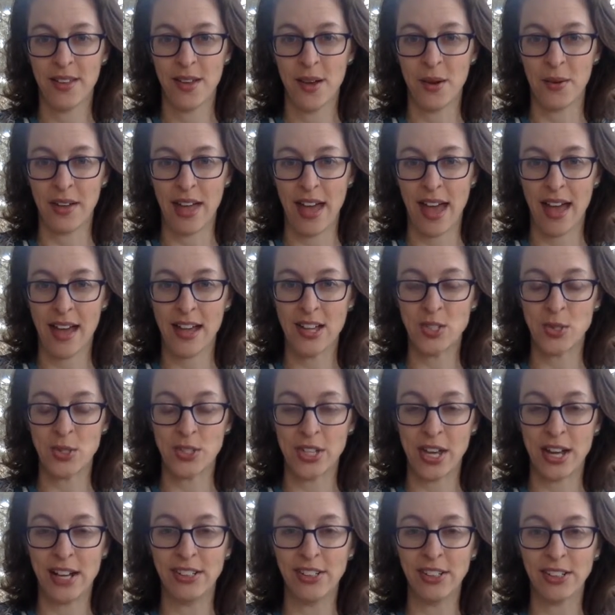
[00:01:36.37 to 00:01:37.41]
Okay, so it's
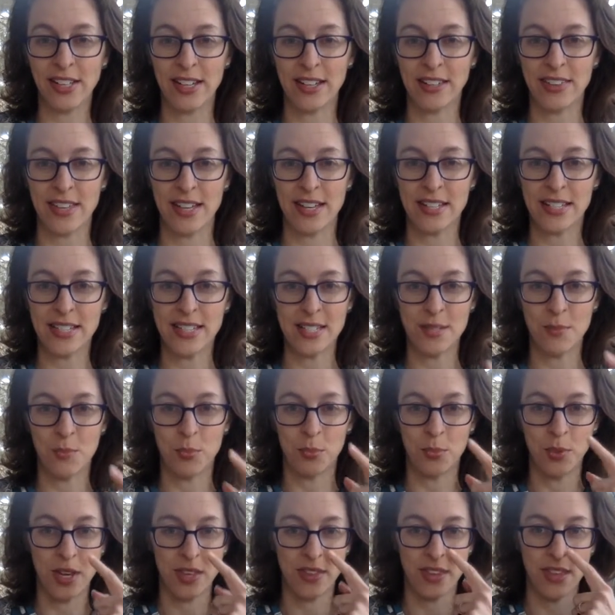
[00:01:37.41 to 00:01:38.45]
going to look like this.
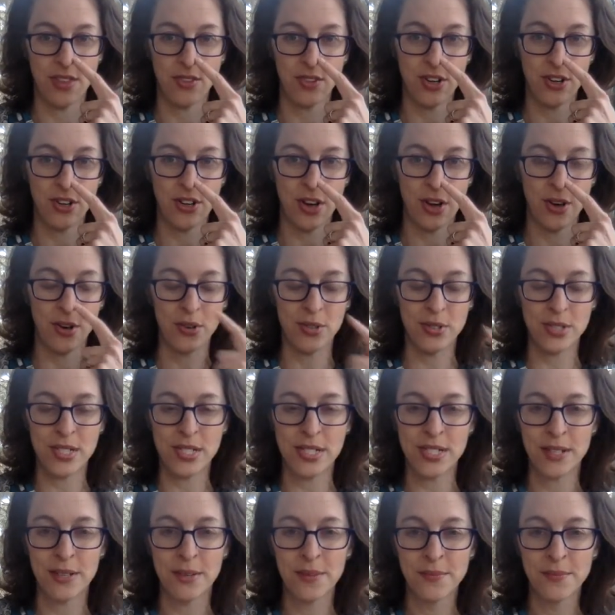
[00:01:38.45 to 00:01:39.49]
Breathe in through your nose